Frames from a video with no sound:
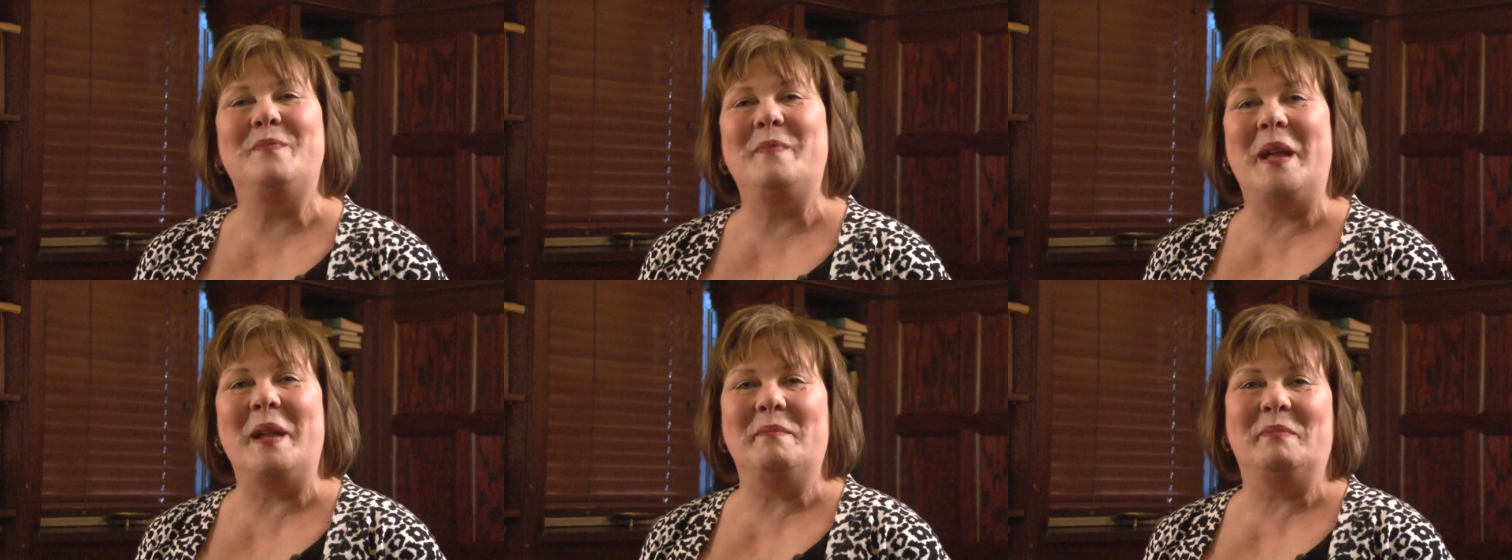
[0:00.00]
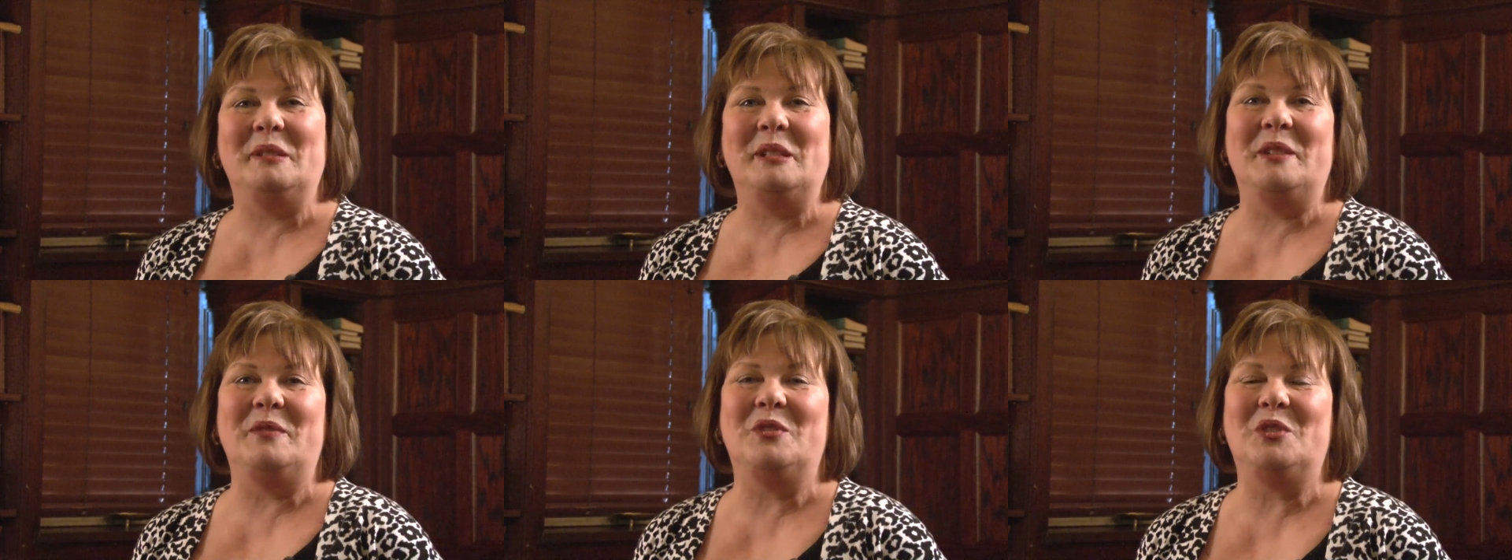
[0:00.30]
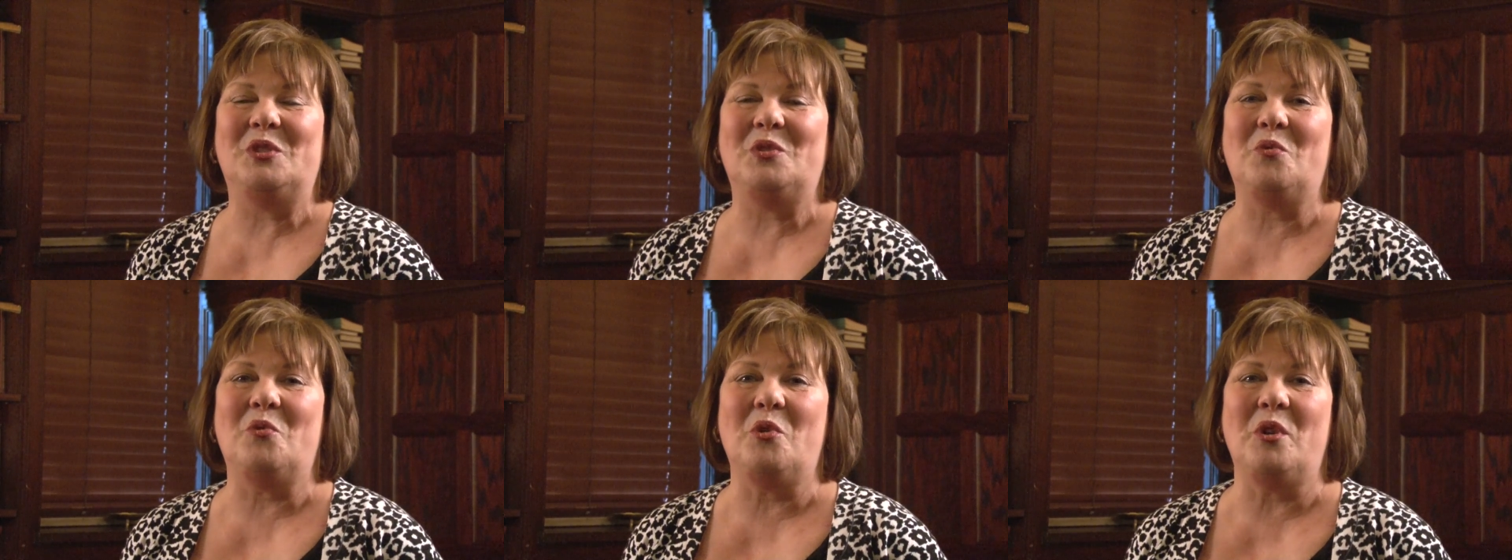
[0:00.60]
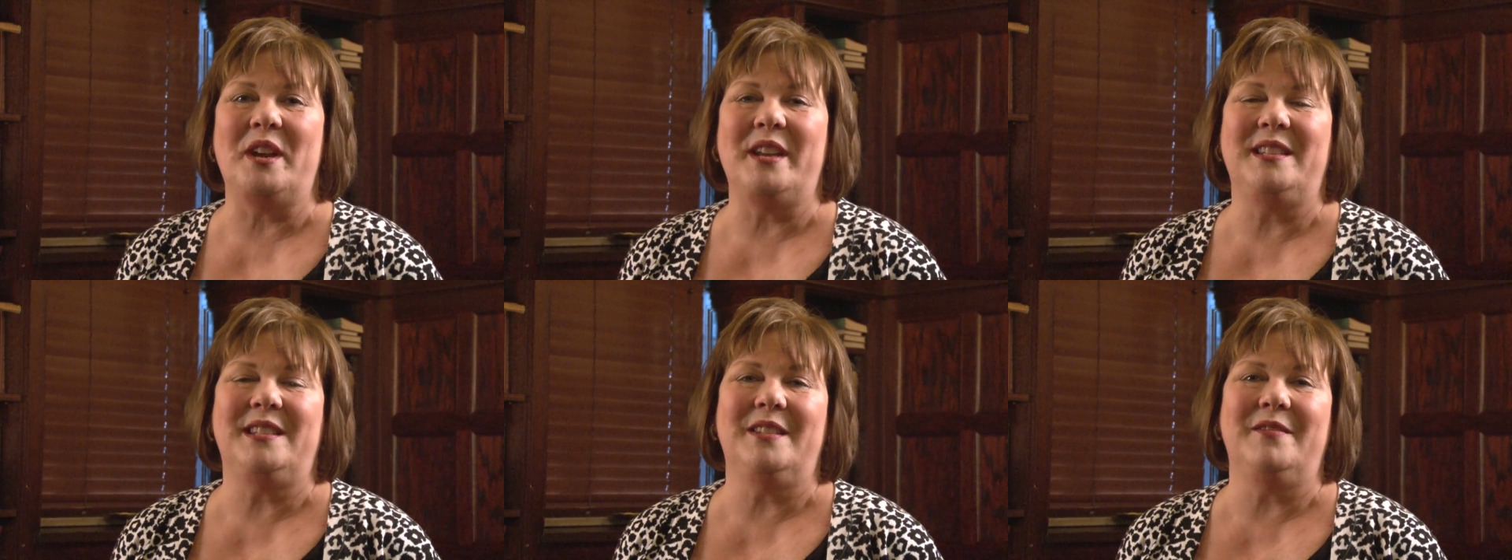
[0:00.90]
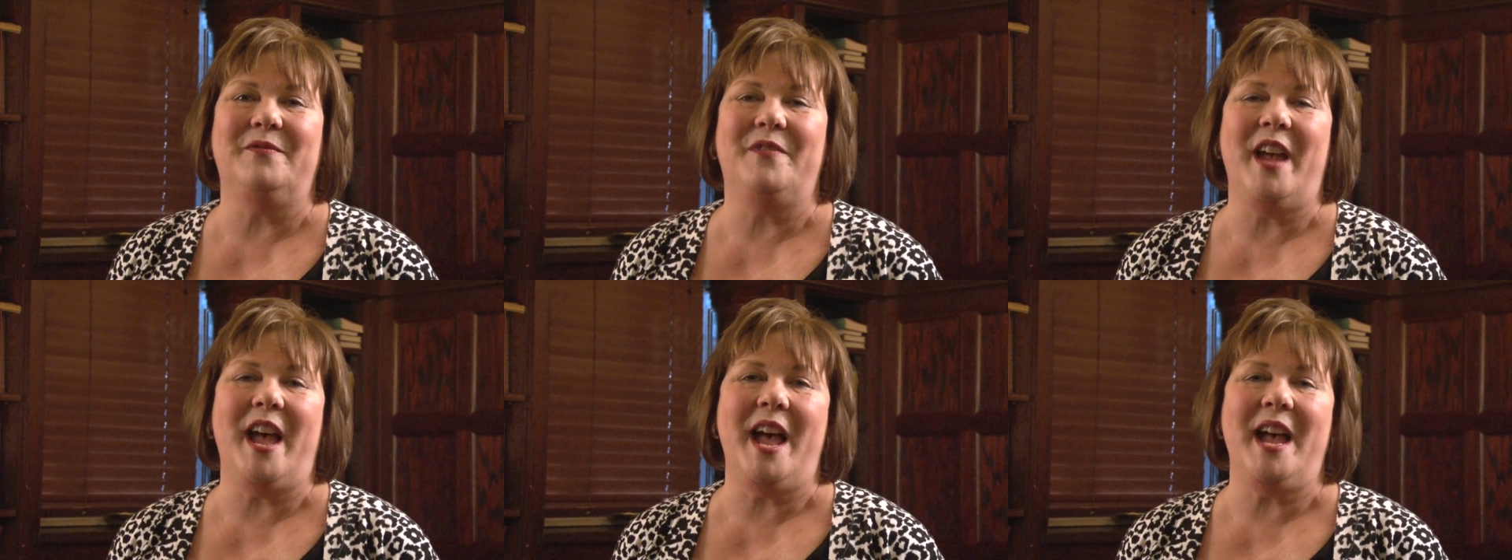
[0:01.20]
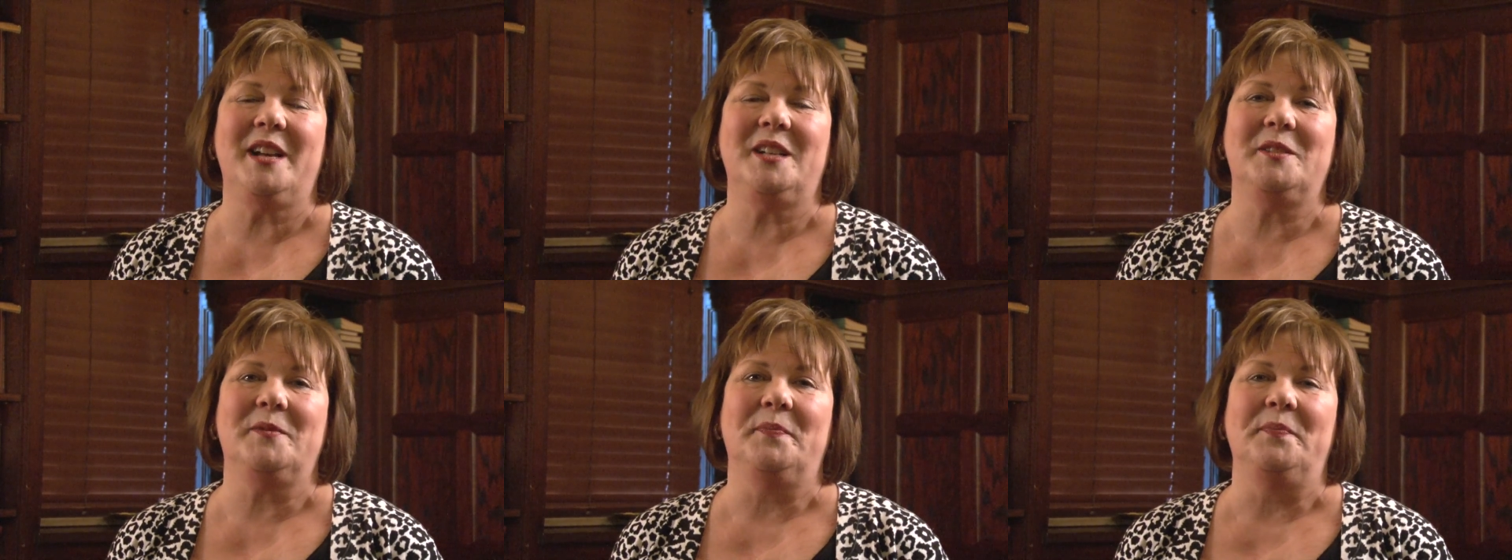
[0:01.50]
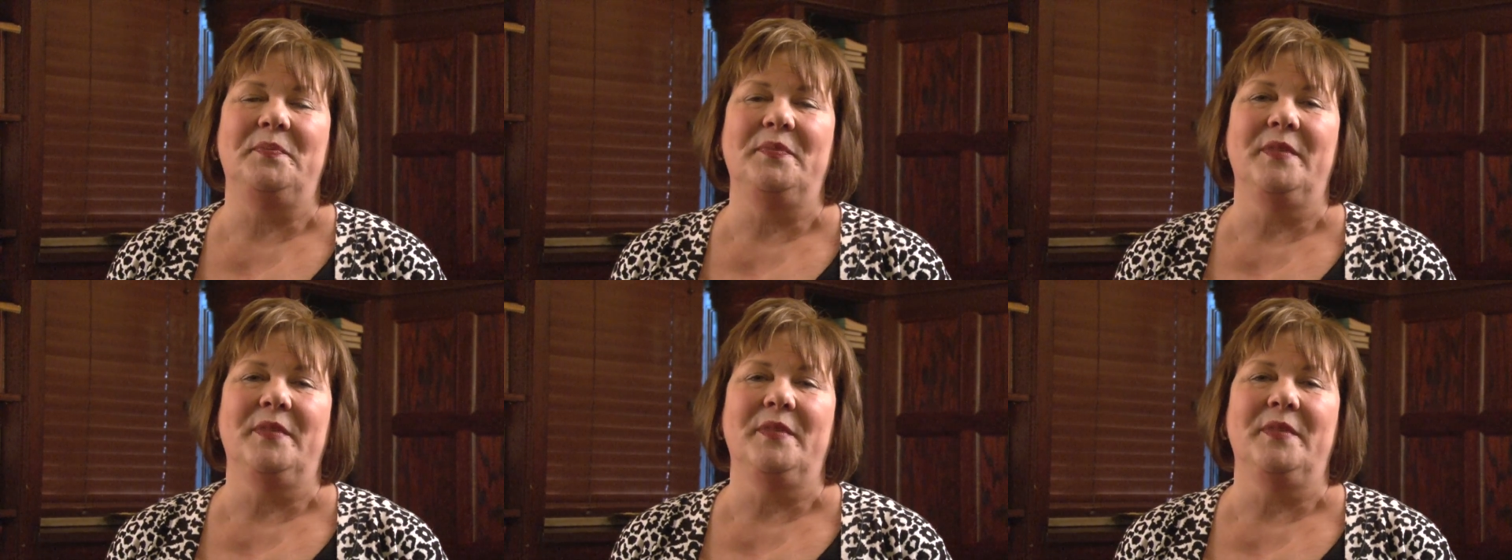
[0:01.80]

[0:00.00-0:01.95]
make-believe stories, in fact.